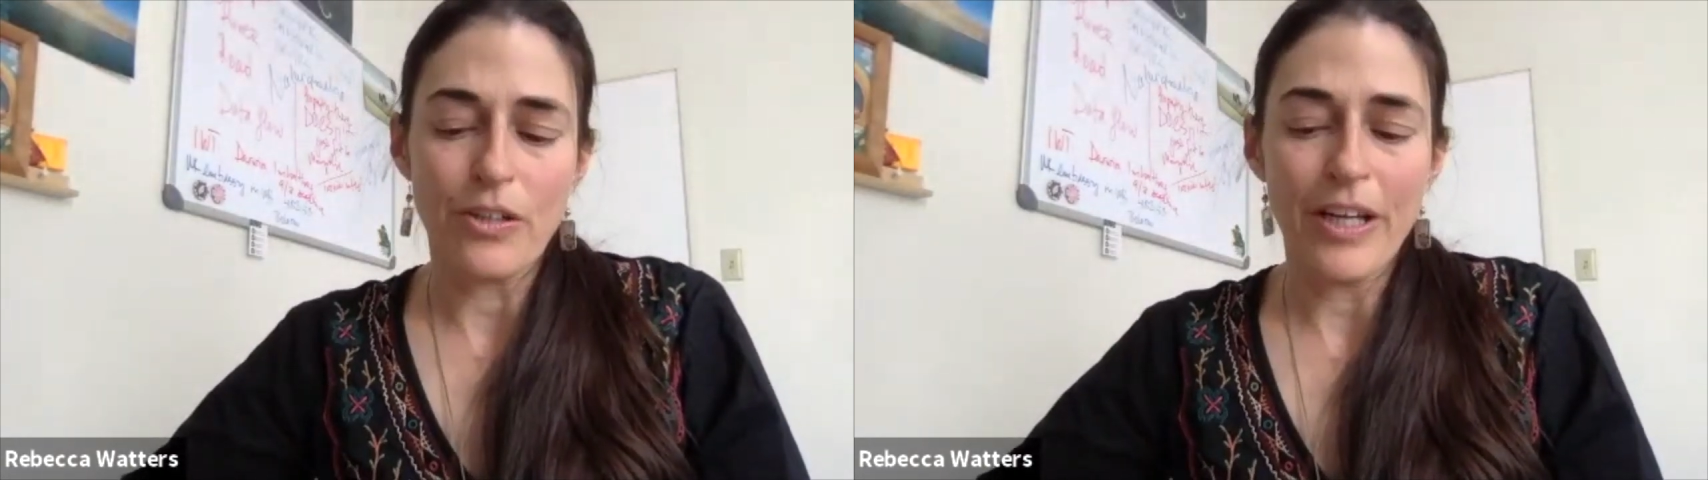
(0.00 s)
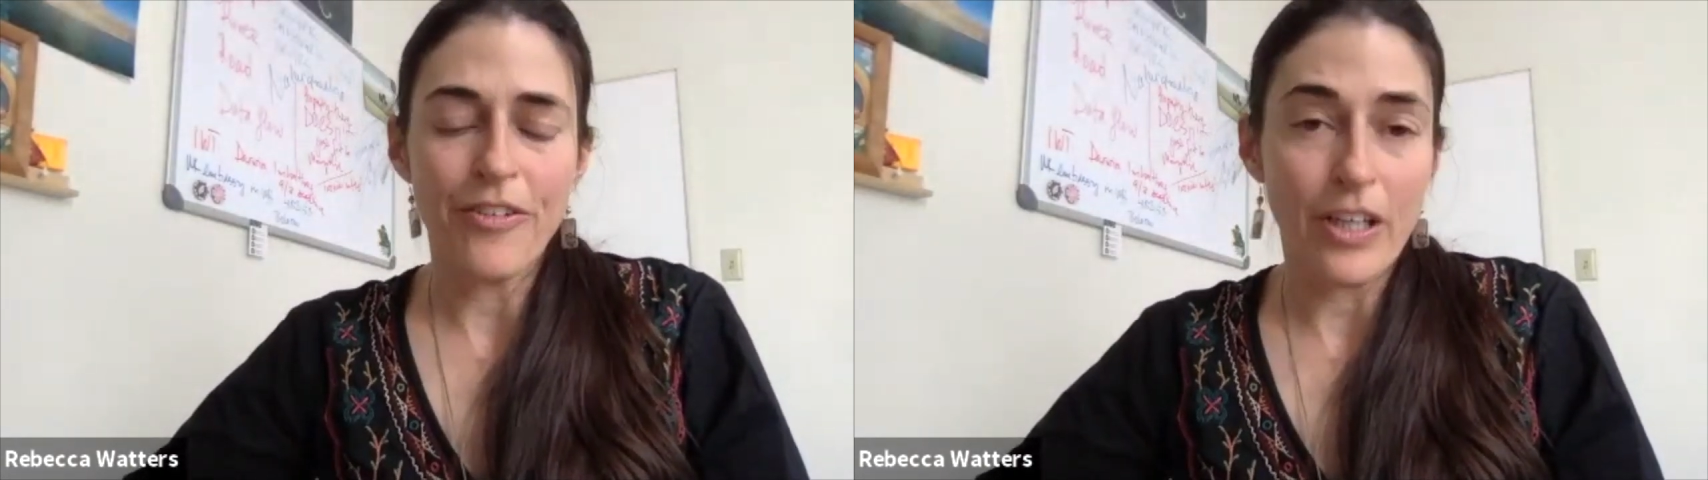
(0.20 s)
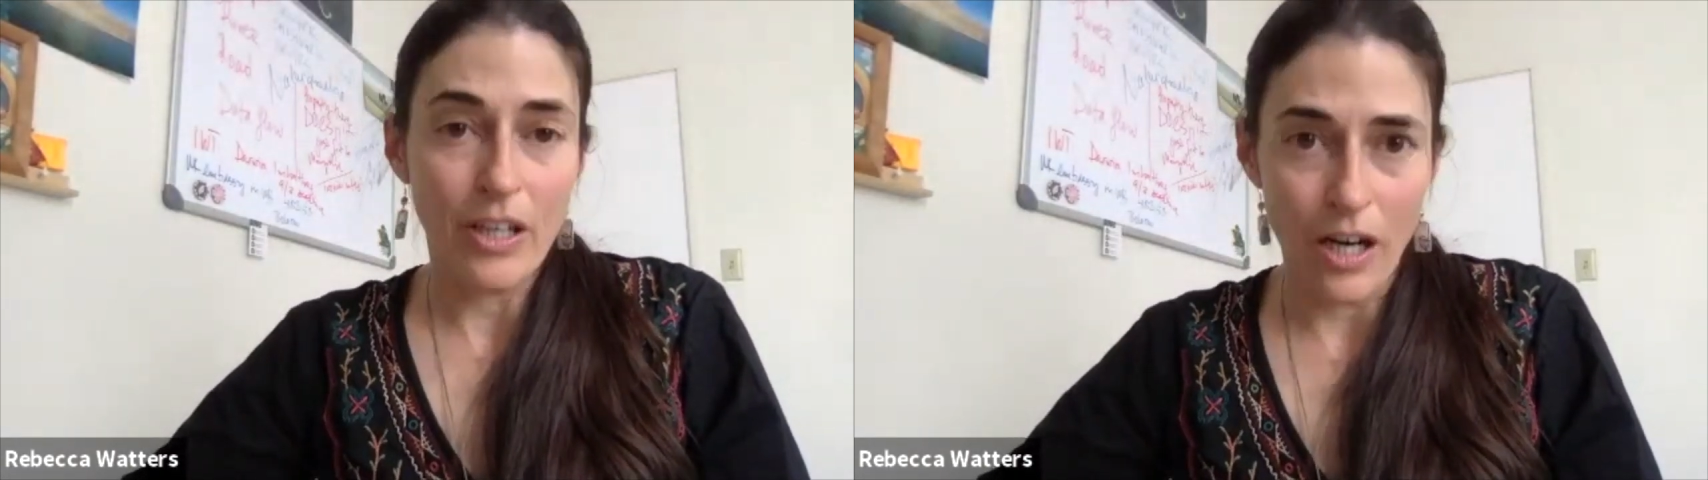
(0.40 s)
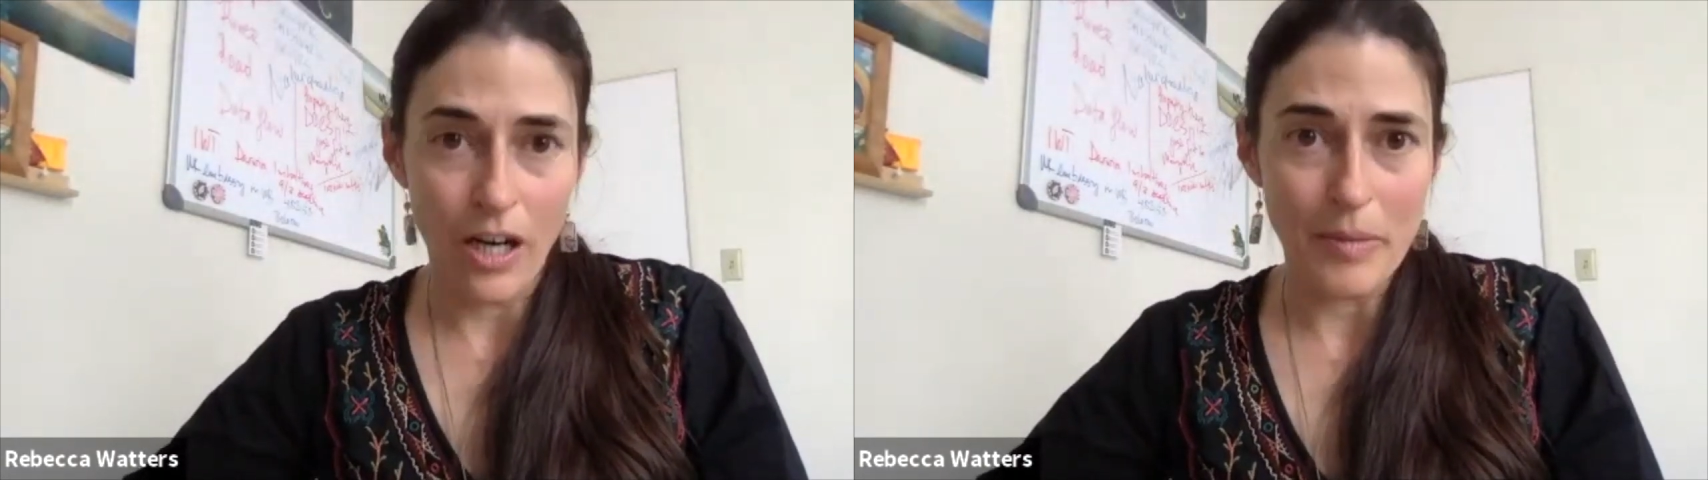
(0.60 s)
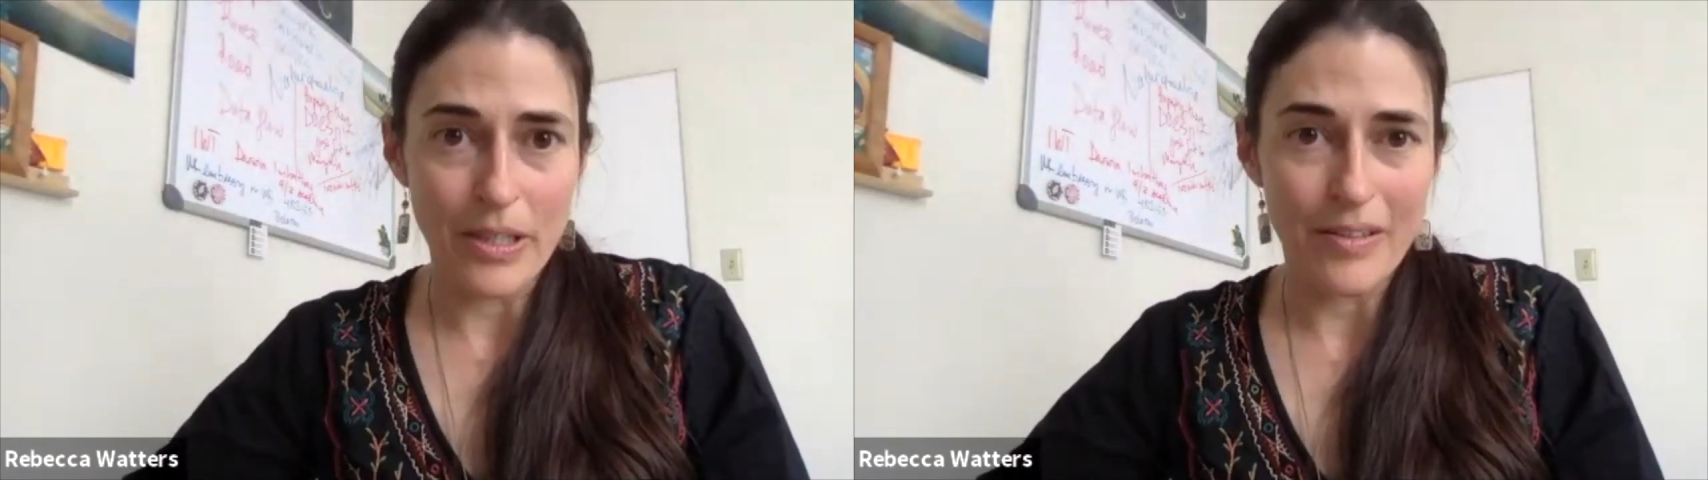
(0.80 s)
grazing
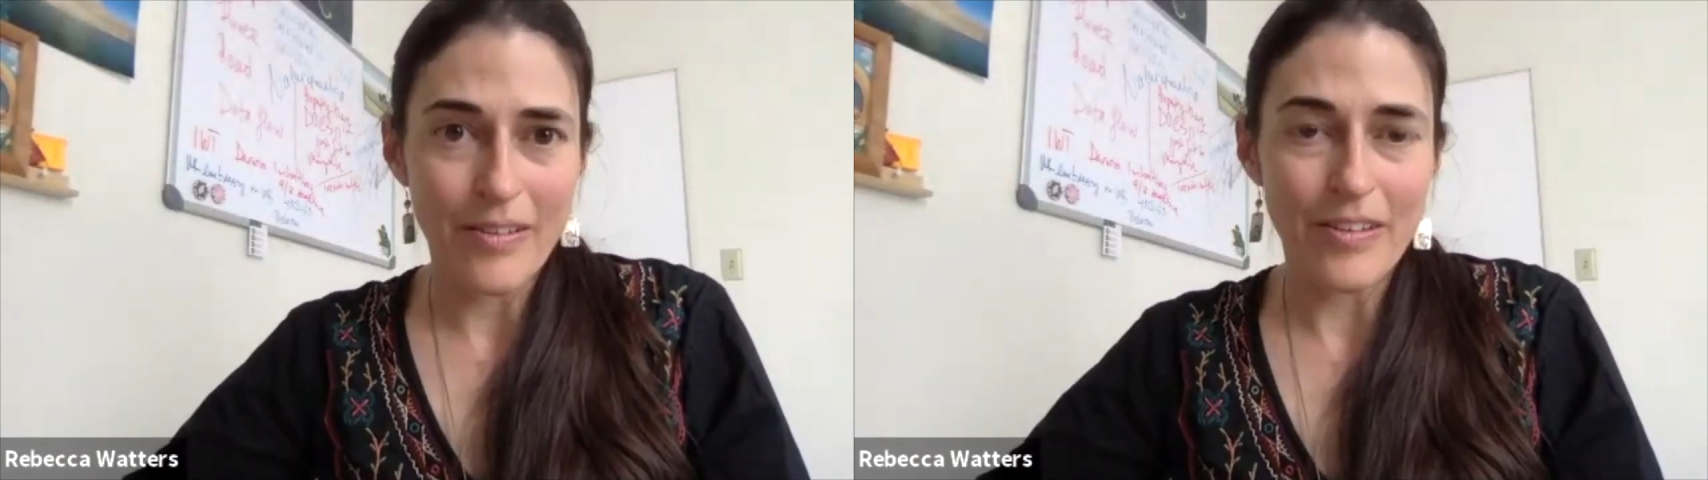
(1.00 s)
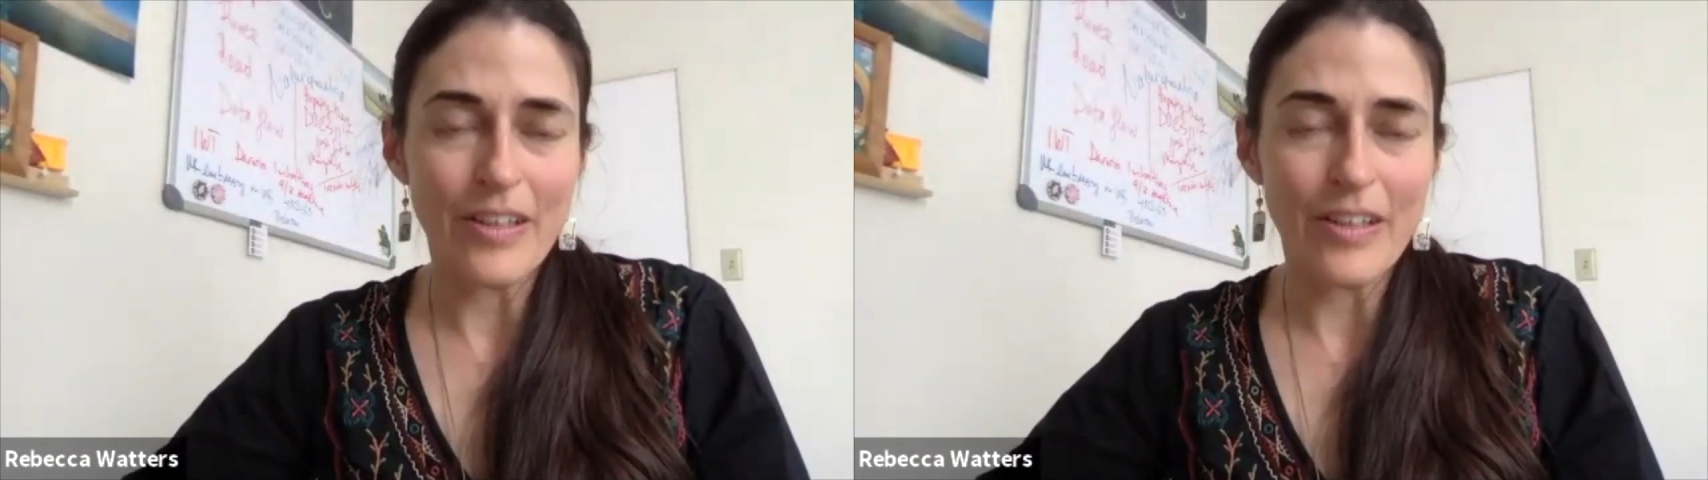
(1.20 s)
commons,